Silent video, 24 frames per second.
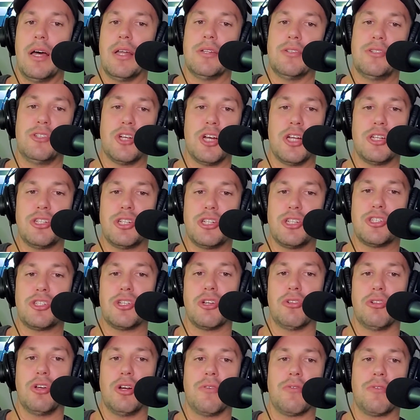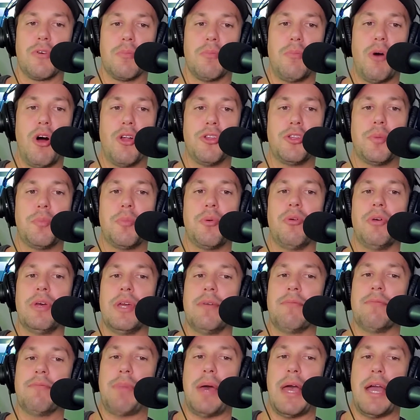Judges shall look for multiple
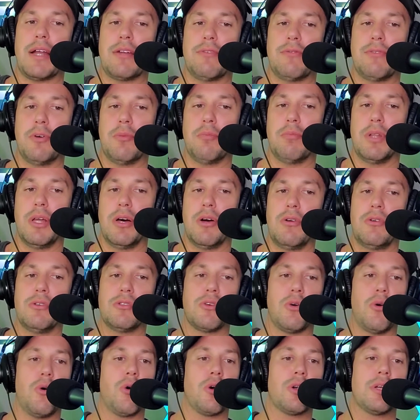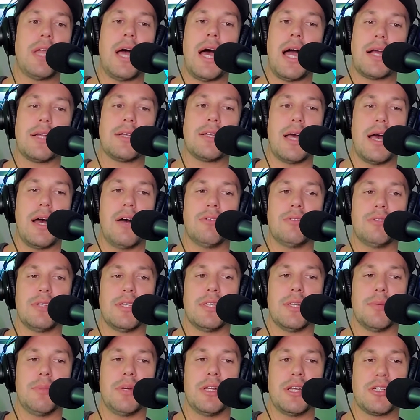impactful blows or knockdowns that
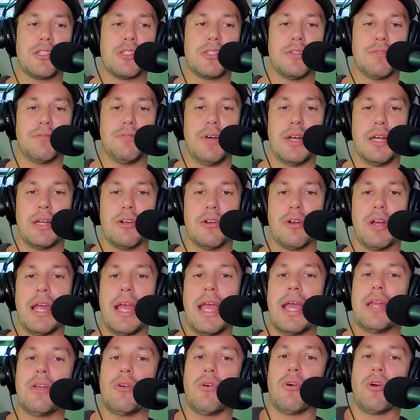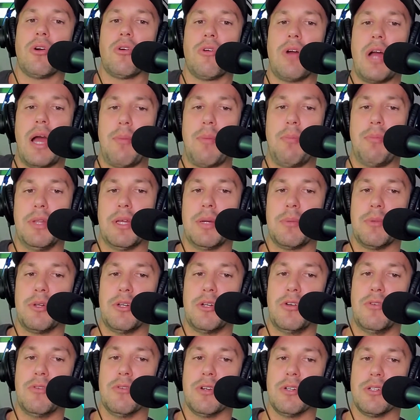diminish the fighter and or grappling
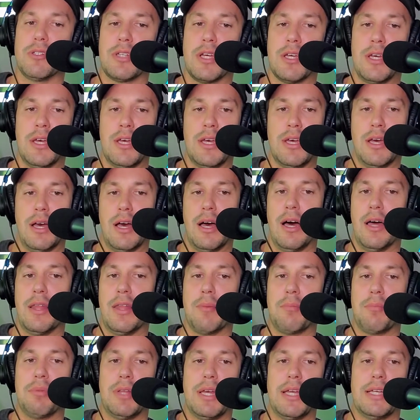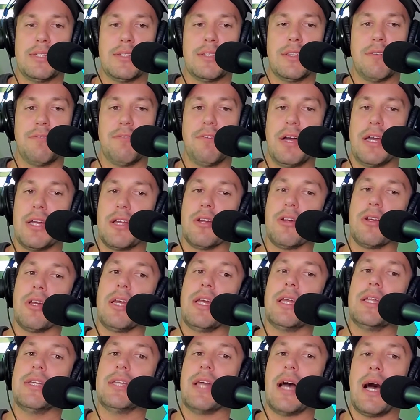maneuvers that place the fighter
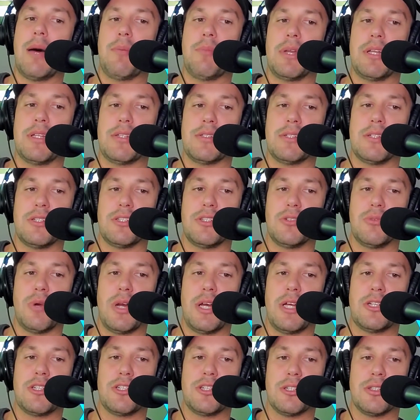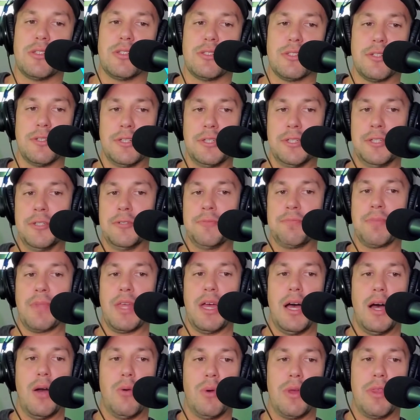in dominant situations,
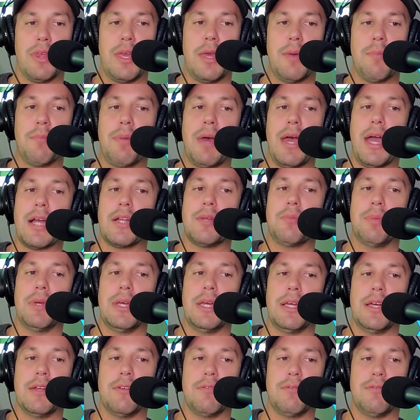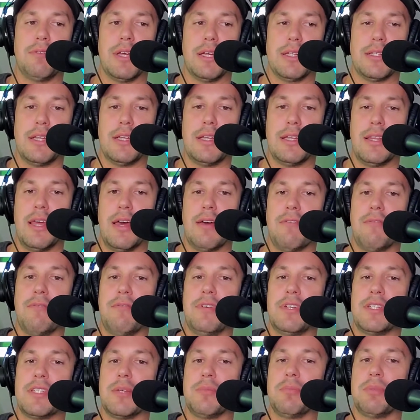with impact being inflicted that
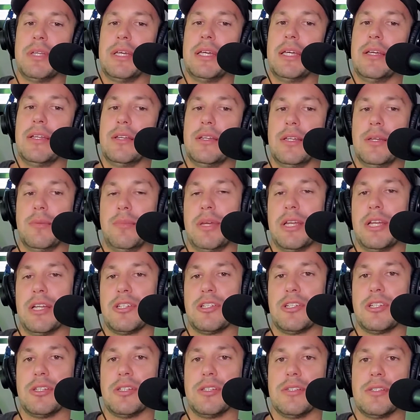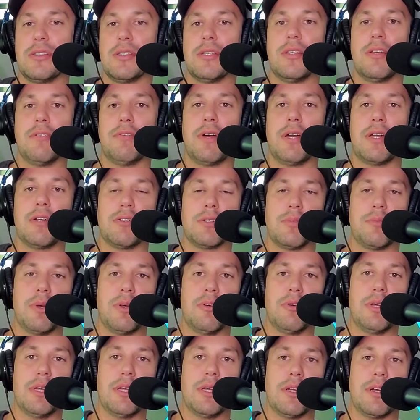visibly diminishes the fighter's
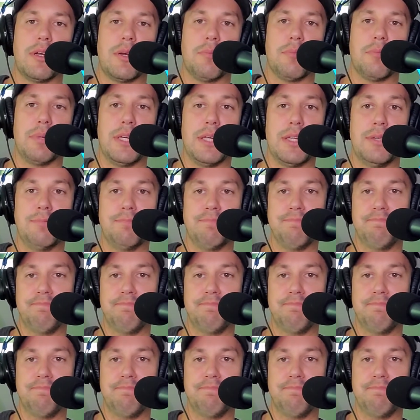ability to compete.